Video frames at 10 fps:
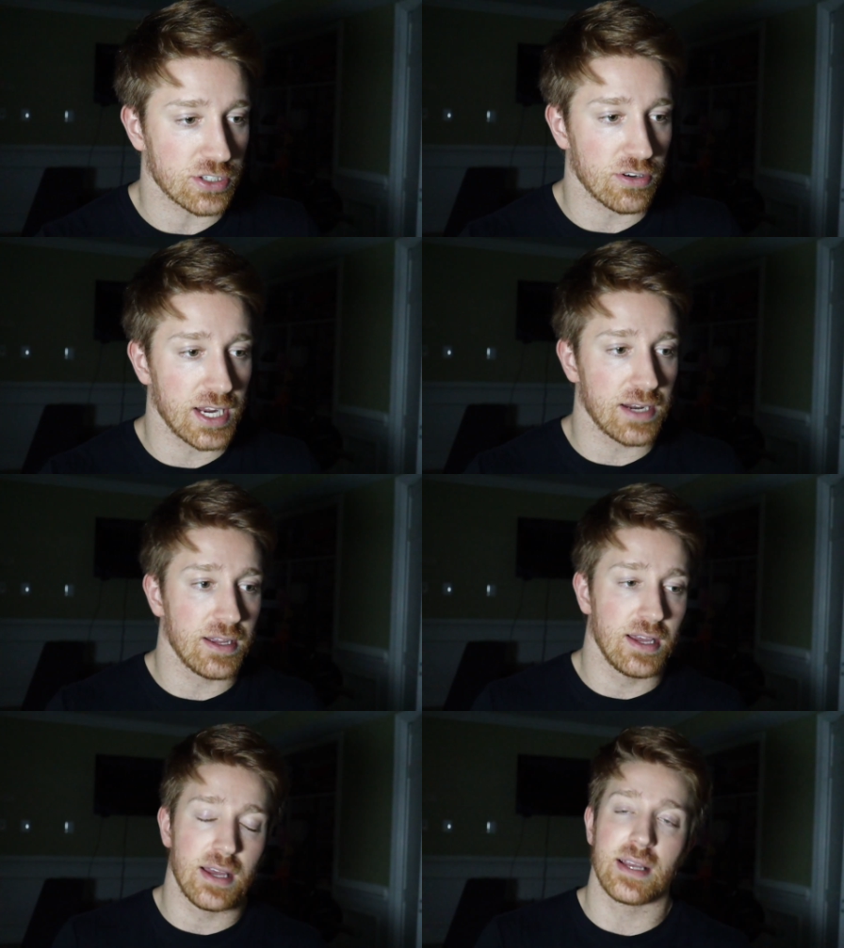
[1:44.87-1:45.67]
screen,
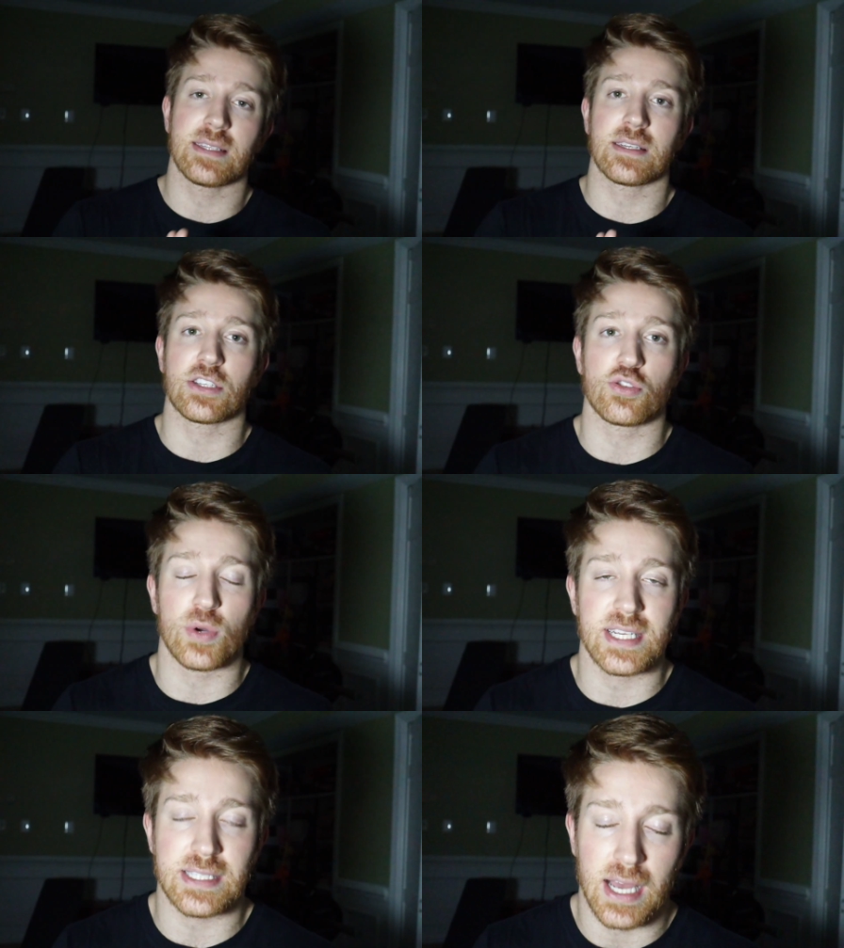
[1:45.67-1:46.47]
is a
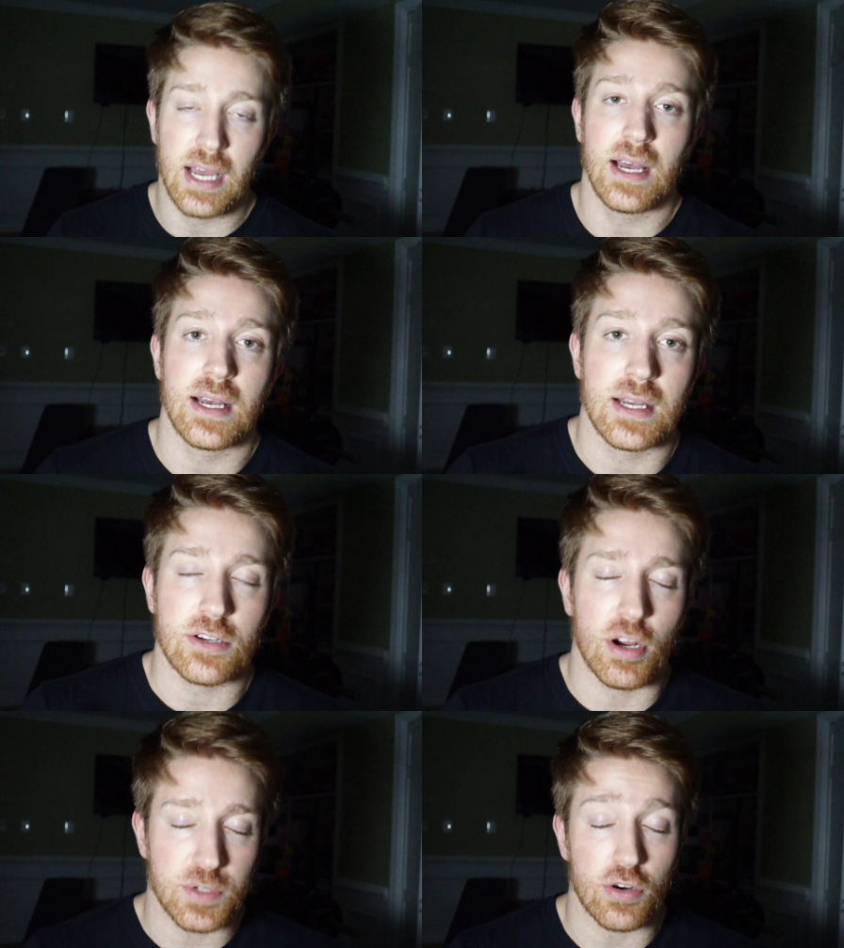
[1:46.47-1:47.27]
Swiss
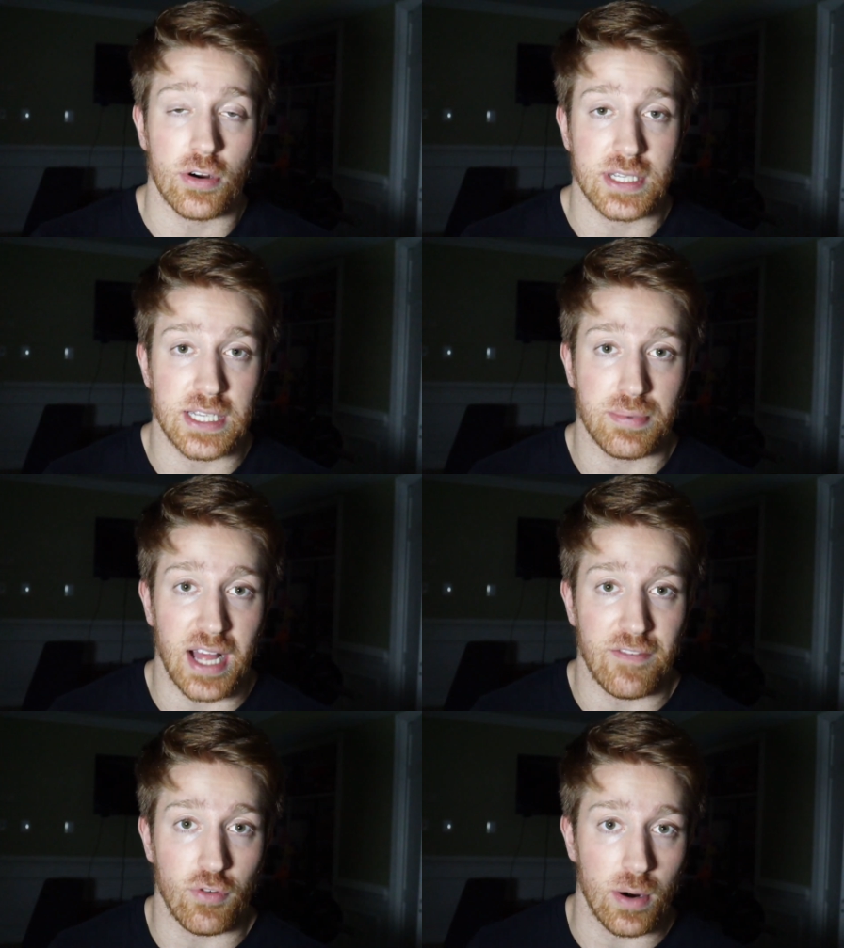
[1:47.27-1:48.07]
cryptocurrency
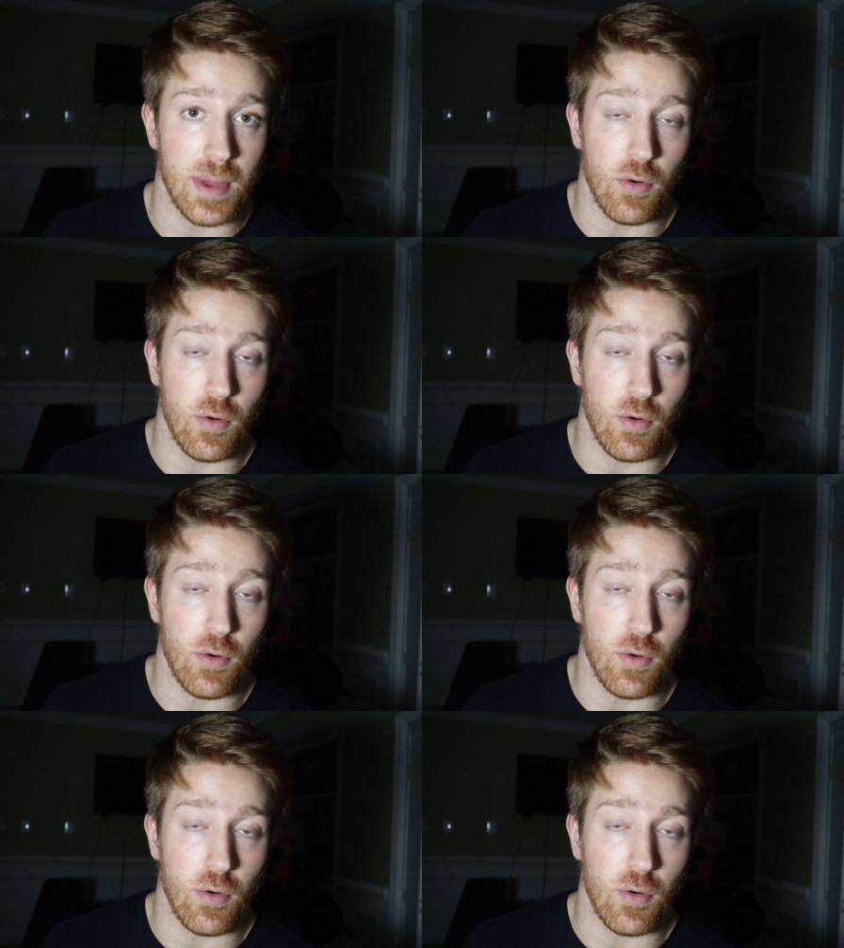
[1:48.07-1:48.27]
platform